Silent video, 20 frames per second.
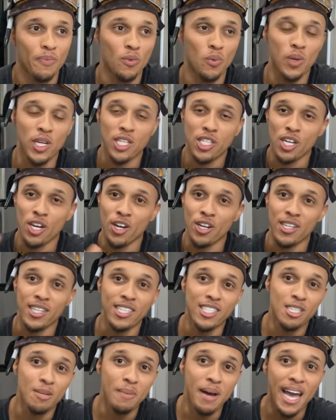We turned
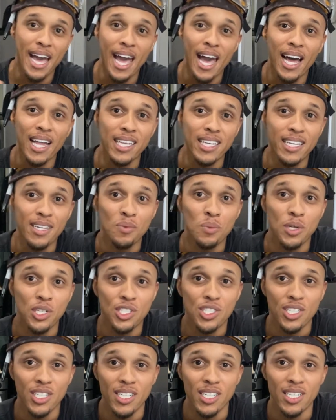into my alley,
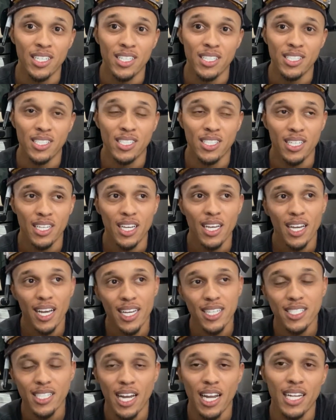which is,
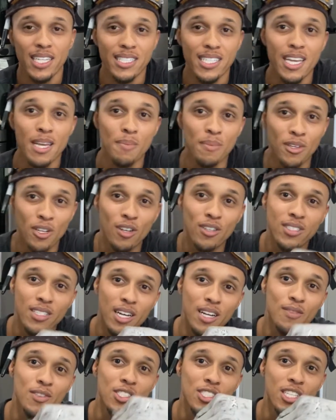it's kind of deep, you know, it's
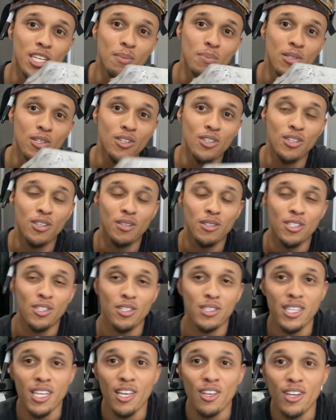kind of a steep little
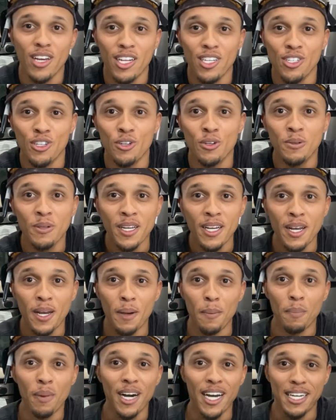thing you gotta do,
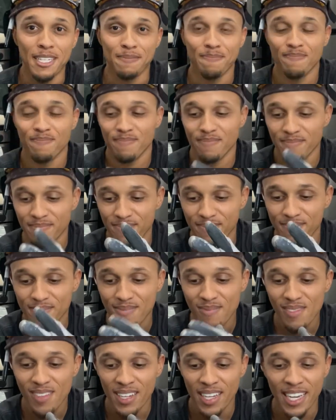but
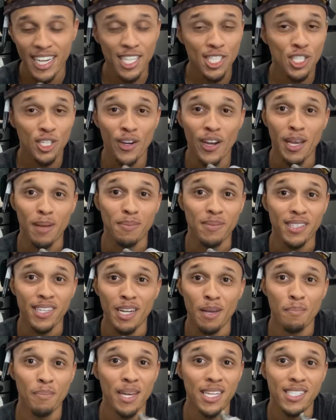it scraped and
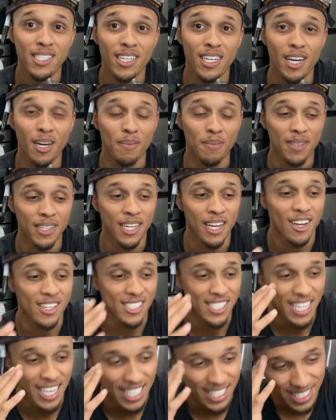it bent it up. And I
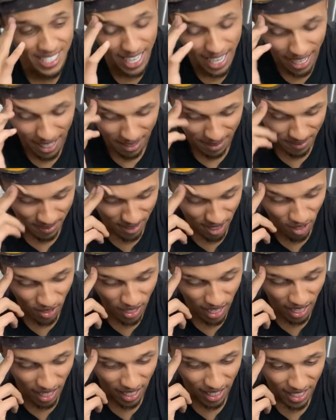was like, damn,
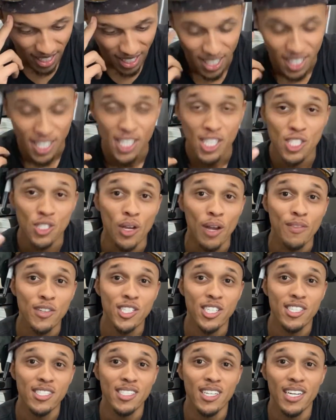okay. So ever
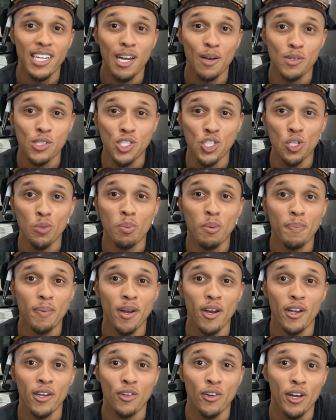since then, I was super
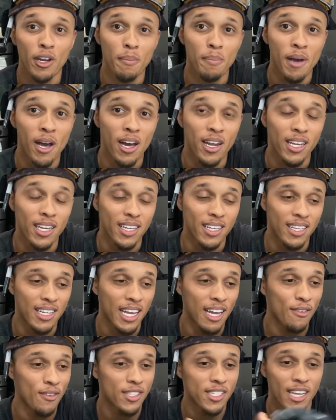paranoid about it.
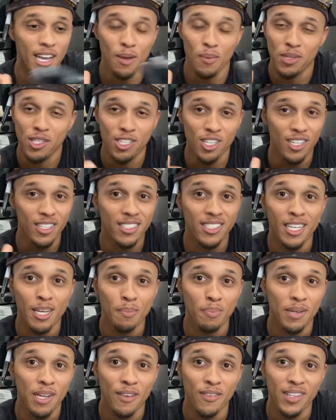Every time we took a
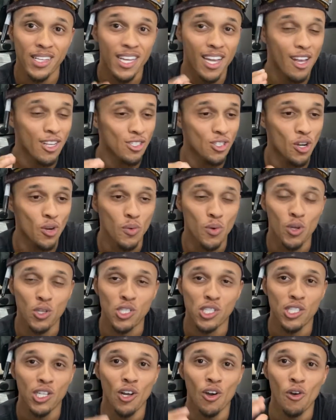dip and everything, I was going real
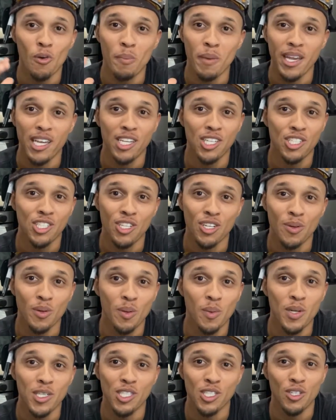slow, making sure we
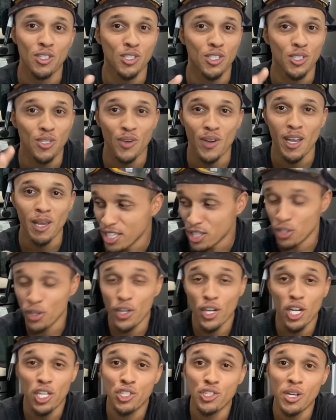wasn't going to scrape.
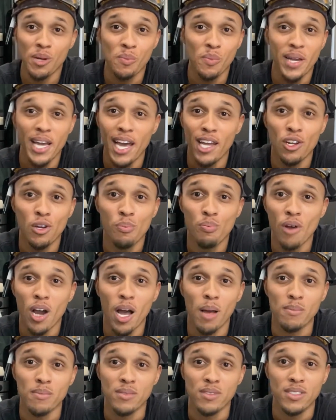During our trip, we had no
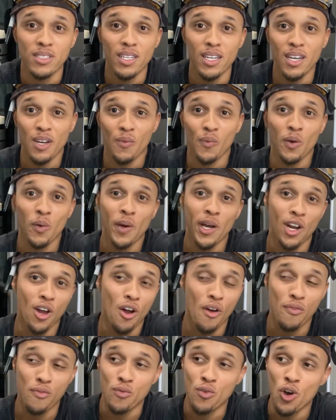problems. We went
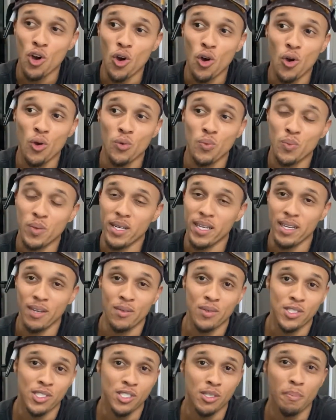off-road. It
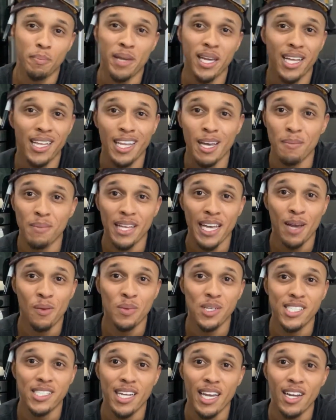was some BLM land
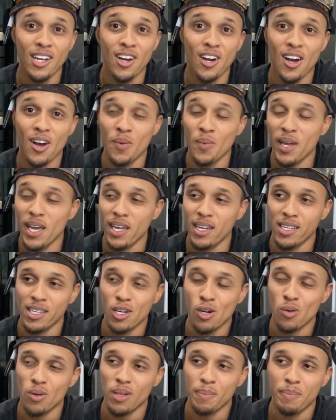we stayed on. We had to
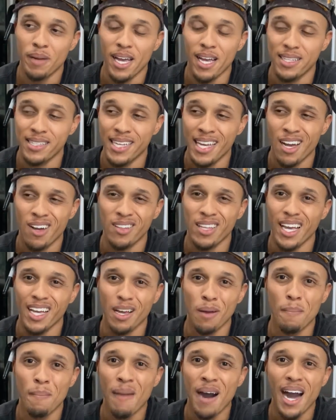go down like
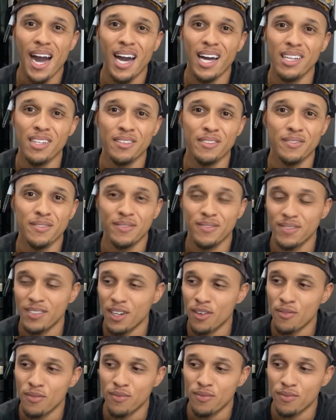a mile
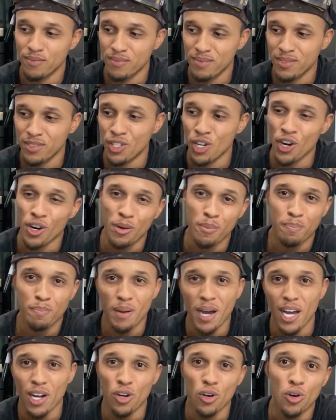of dirt,
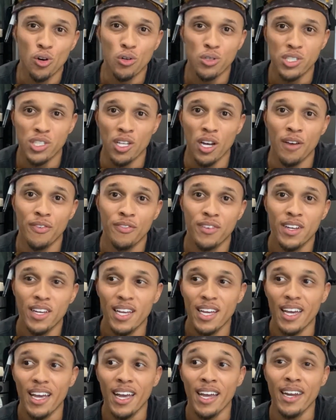pothole stuff,
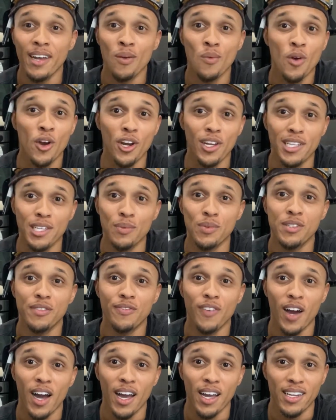and it worked. It was
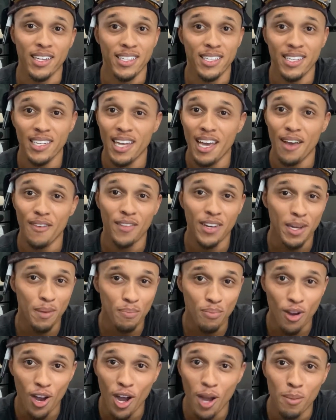fine. It didn't have any
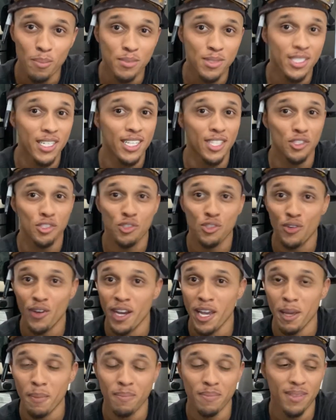problems, didn't
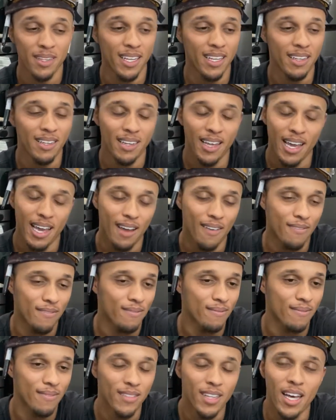scrape, didn't have
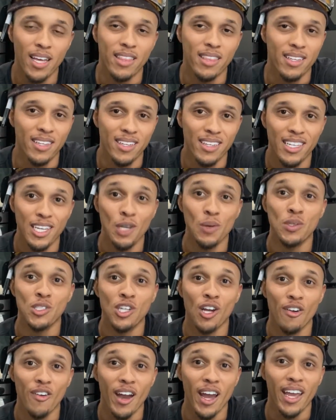nothing. It was
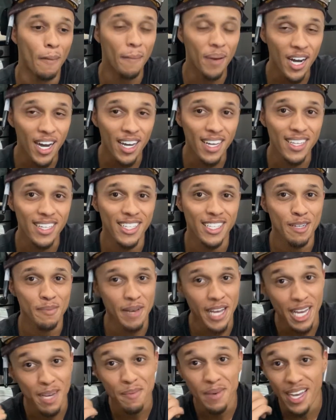all right. But in the
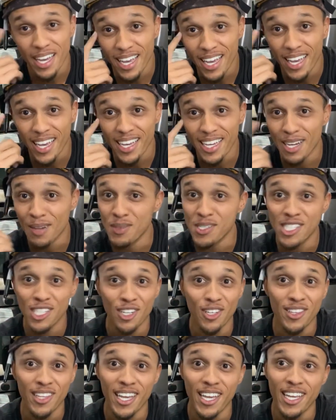back of my head, I was
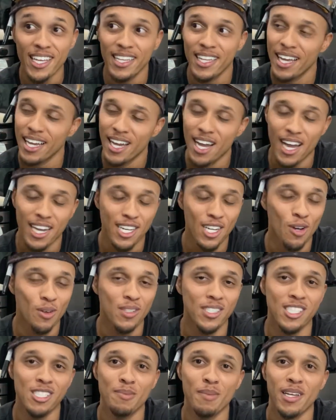still thinking like, I know
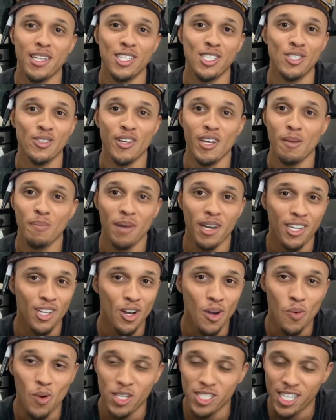this is about to scrape. I
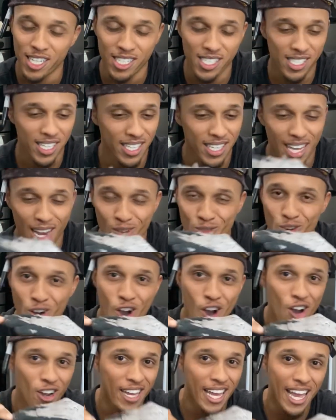know once I just hit that
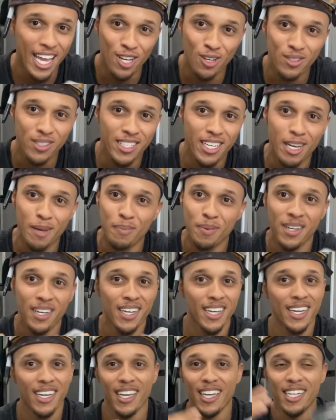wrong angle dip,
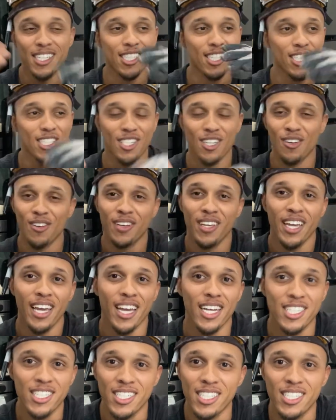it's just going to
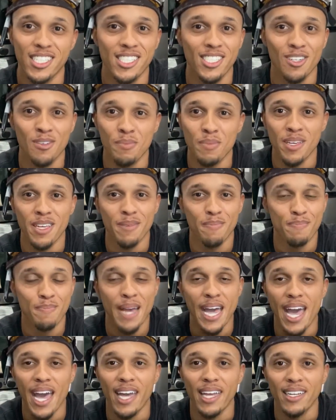catch and it's going to be
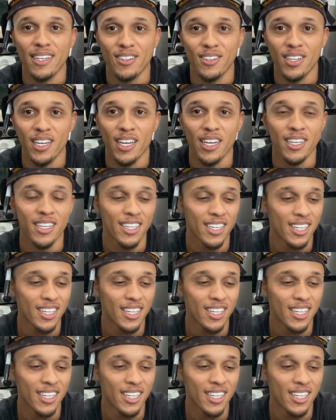bad, okay?